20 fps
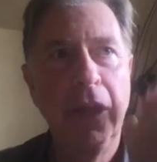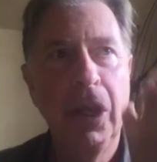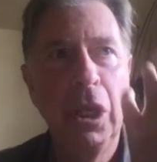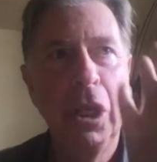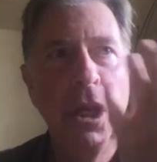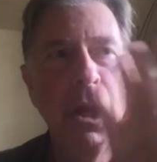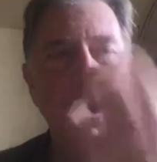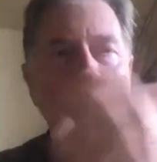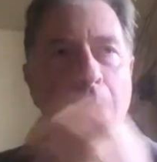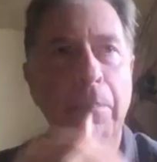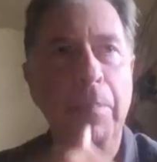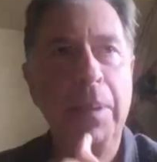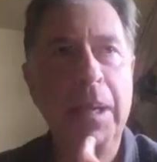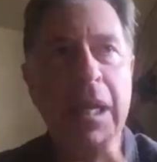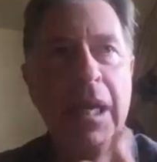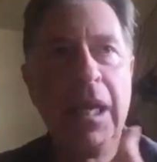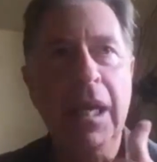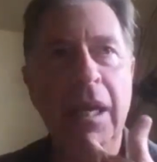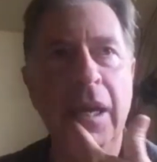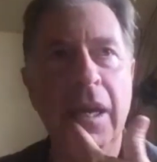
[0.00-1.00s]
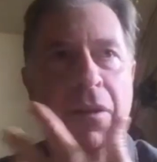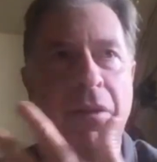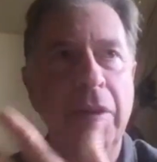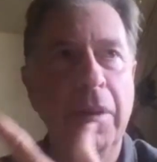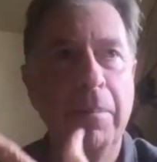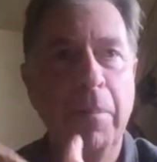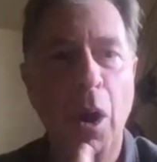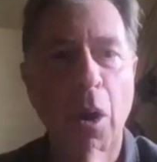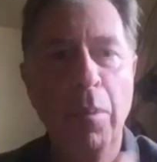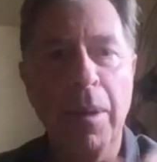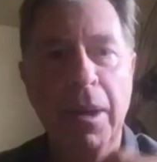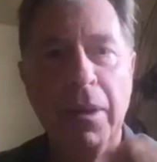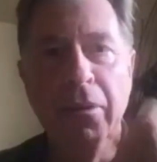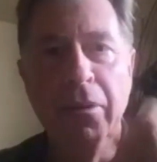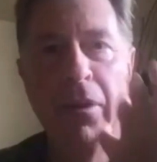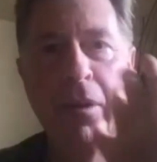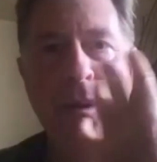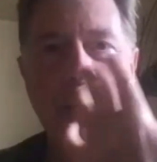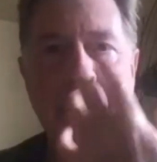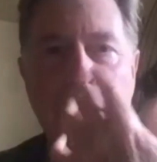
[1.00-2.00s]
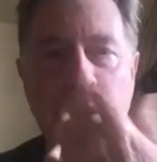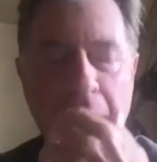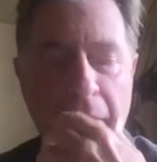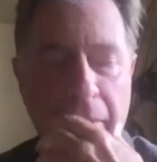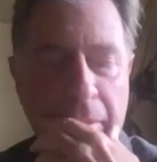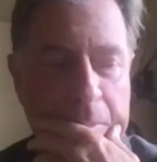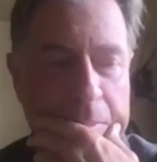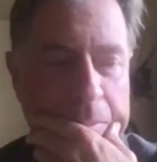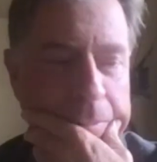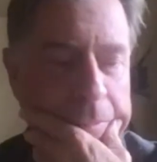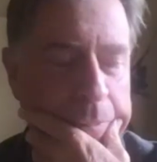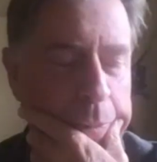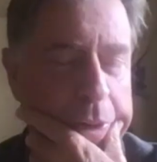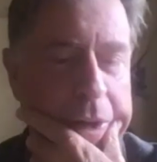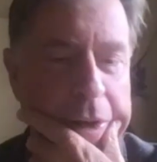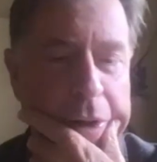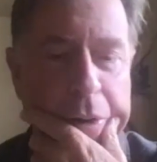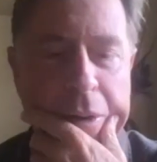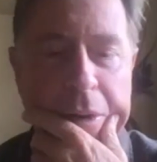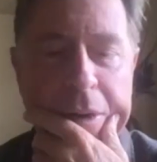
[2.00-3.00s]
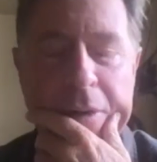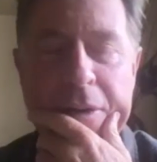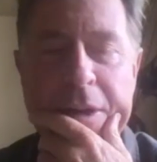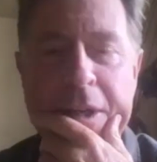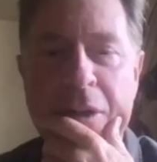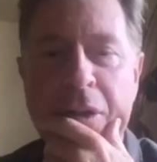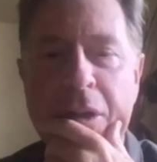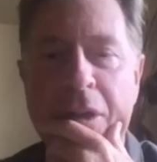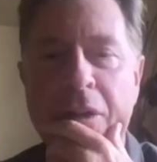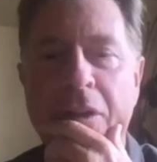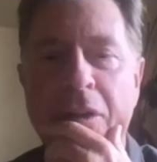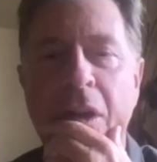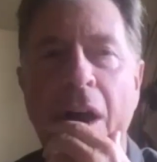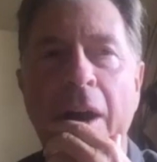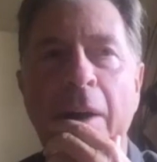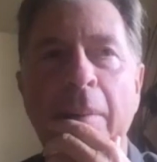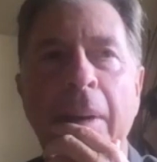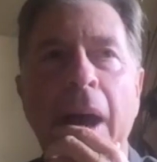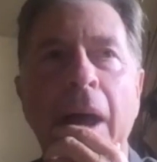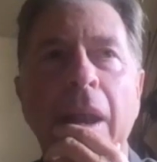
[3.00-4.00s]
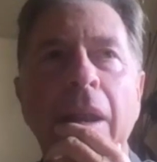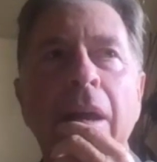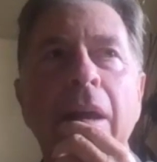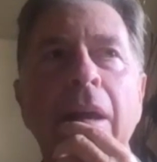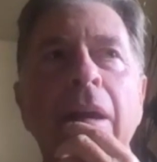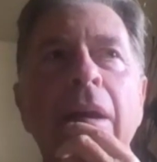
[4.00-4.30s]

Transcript: you know be in the moment we hear teachings talk about